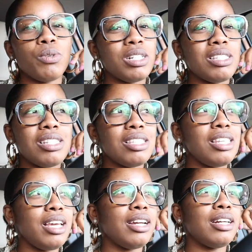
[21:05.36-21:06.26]
stores
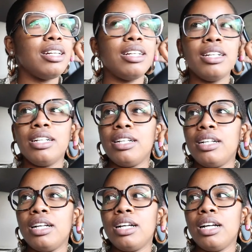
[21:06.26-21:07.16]
this year.
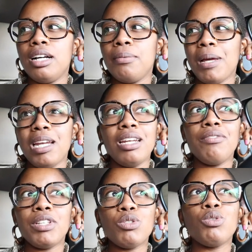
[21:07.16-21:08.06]
Um, I didn't
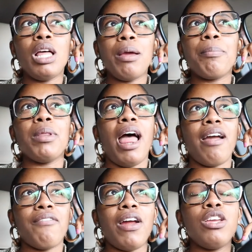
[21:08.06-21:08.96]
even do like
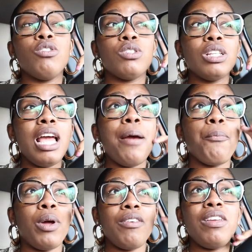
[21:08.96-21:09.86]
Black Friday. Usually I
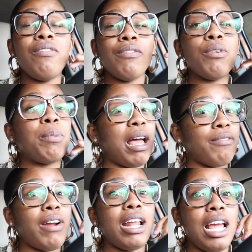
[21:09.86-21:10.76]
went, even for Black
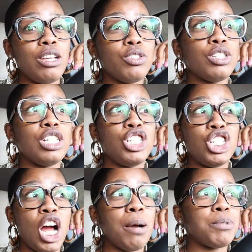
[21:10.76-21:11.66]
Friday, I usually
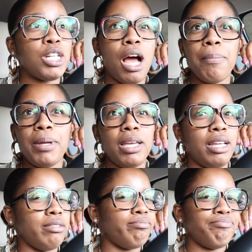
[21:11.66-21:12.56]
shop shop
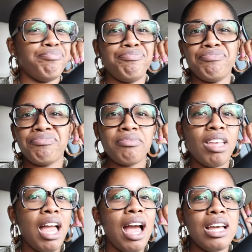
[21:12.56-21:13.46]
and
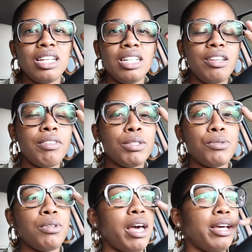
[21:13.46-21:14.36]
I didn't even
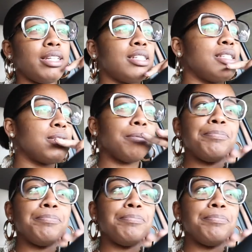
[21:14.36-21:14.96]
do that because